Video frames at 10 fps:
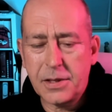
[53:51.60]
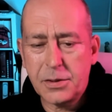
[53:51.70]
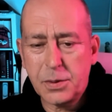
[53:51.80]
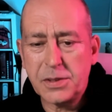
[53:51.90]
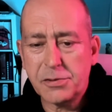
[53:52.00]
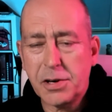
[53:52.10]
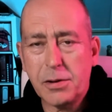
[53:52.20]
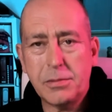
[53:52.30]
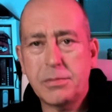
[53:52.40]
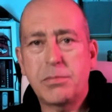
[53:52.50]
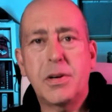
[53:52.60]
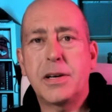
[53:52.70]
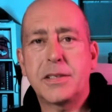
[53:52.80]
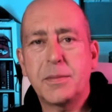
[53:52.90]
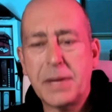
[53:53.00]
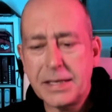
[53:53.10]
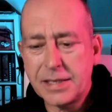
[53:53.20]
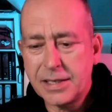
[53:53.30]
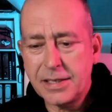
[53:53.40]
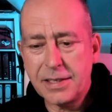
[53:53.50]
The twin scroll works
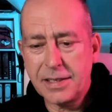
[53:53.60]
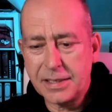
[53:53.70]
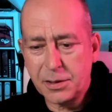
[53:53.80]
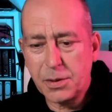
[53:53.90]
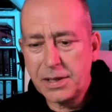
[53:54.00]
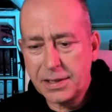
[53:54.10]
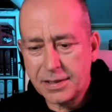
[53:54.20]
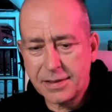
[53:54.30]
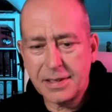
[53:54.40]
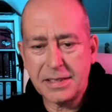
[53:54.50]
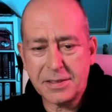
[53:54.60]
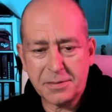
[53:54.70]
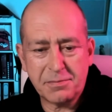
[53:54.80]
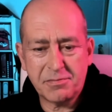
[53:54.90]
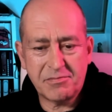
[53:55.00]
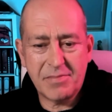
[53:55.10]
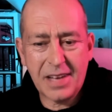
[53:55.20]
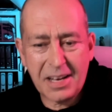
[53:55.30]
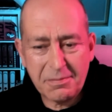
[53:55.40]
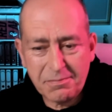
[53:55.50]
amazingly. It's quick, it's
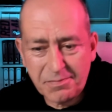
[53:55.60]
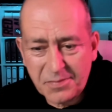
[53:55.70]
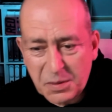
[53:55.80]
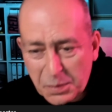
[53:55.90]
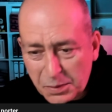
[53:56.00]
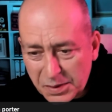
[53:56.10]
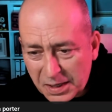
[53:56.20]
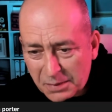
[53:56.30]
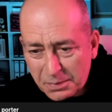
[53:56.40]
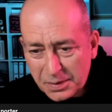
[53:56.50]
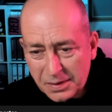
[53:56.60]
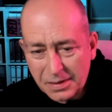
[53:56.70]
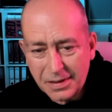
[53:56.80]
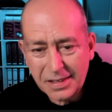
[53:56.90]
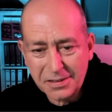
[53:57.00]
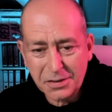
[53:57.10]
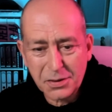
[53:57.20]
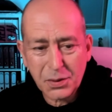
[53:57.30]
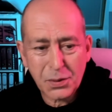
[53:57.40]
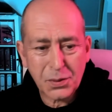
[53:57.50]
spools up, you've got loads
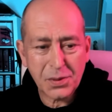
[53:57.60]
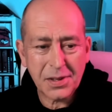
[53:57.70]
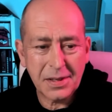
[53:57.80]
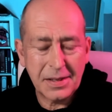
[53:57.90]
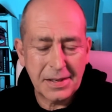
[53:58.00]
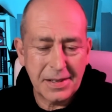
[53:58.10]
of torque.